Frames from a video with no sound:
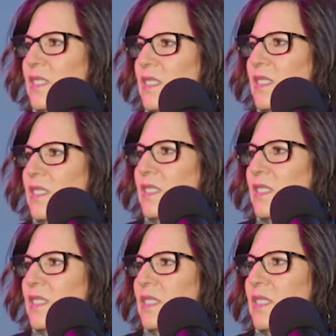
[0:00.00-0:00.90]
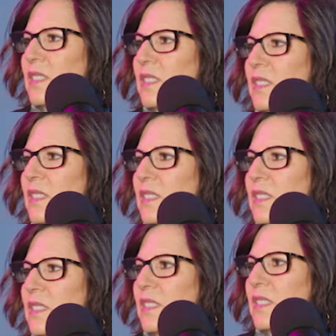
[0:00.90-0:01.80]

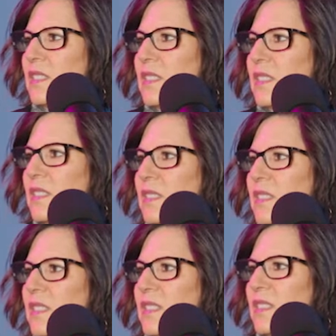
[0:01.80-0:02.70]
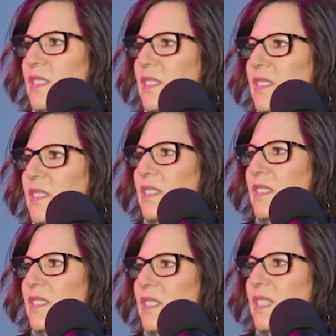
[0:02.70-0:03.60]

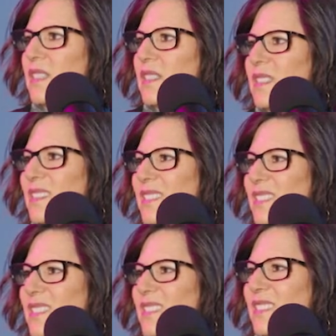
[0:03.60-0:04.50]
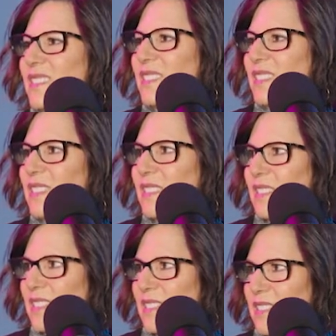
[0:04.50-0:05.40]

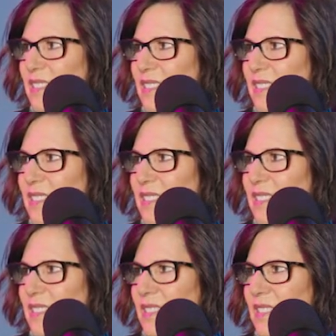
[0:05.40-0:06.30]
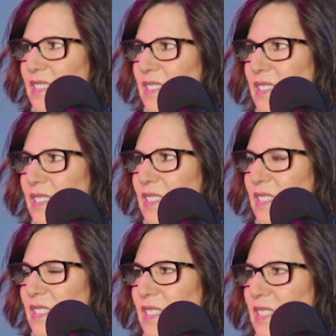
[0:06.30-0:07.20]

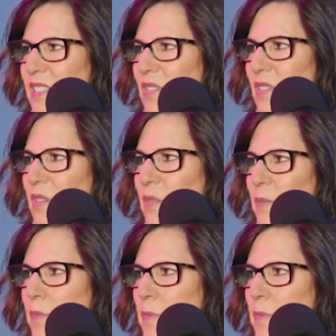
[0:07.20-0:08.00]
This person isn't speaking.